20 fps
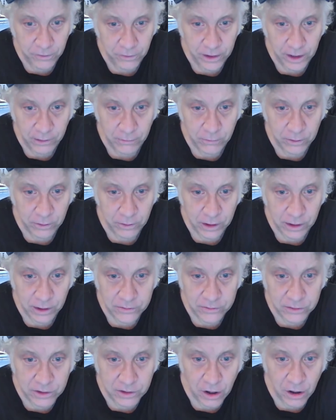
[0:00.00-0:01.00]
before they
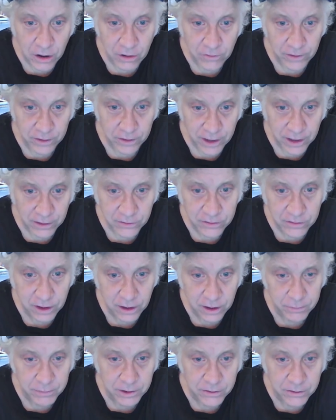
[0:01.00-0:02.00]
released COVID. They
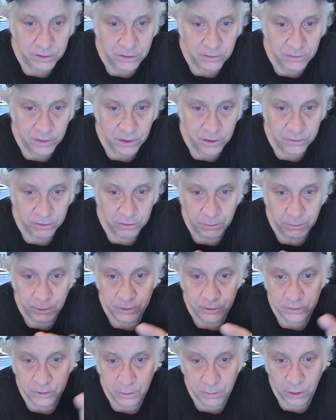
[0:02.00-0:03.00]
set up the Two
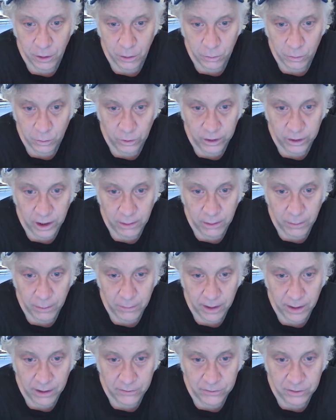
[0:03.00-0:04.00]
Virgins Pussy Bowl war
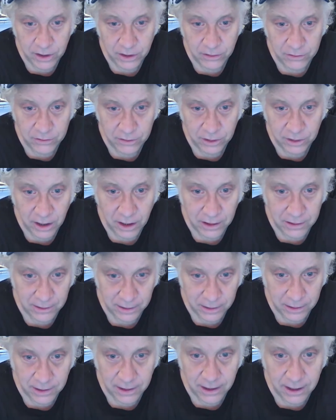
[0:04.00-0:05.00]
game on Mount Desert
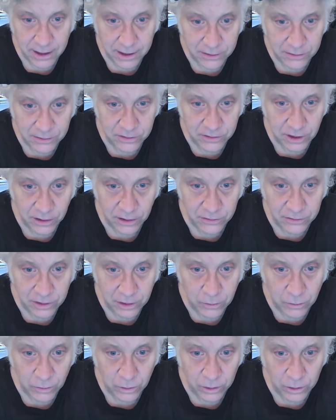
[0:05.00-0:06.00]
Island, an AIDS
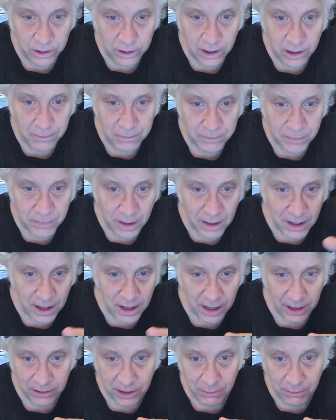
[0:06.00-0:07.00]
testing war game.
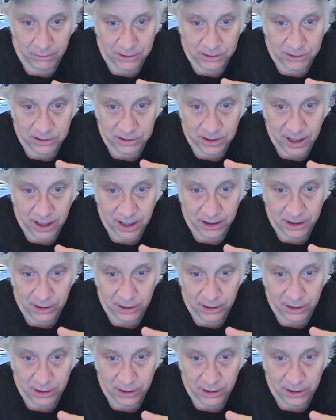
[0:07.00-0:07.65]
And they've been